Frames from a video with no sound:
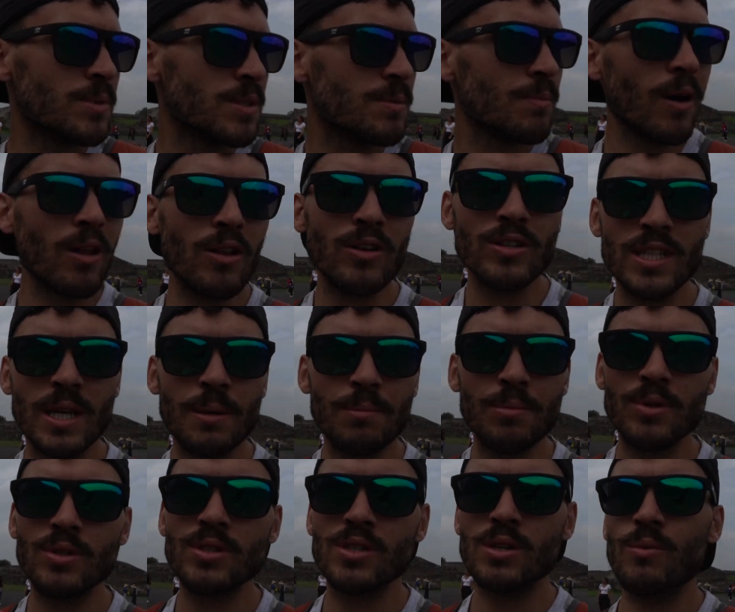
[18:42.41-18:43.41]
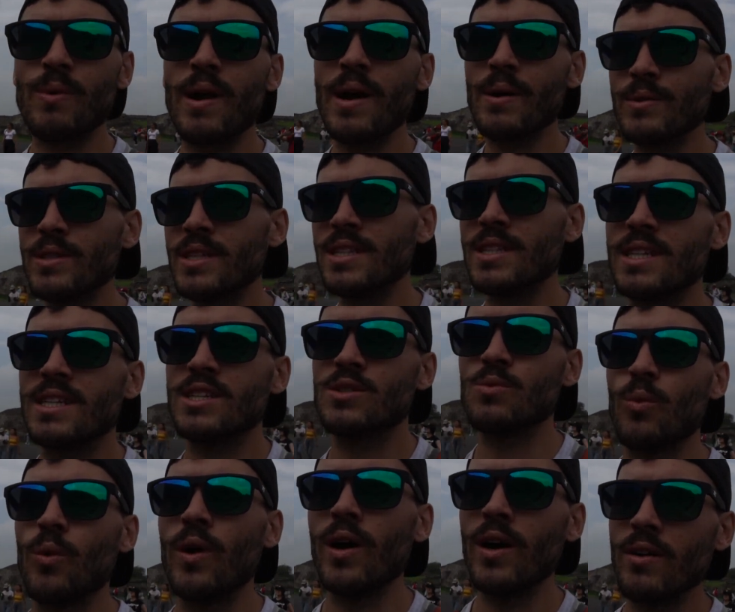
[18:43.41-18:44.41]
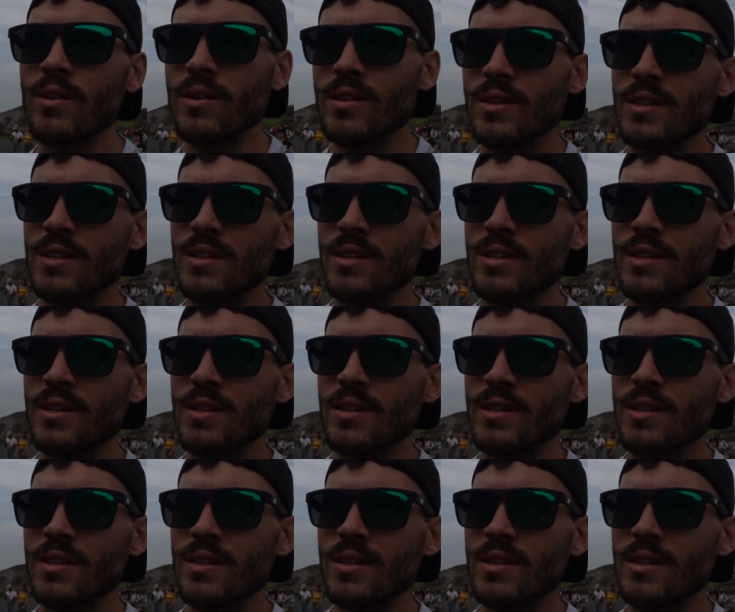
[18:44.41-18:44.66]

smaller temples around it as well.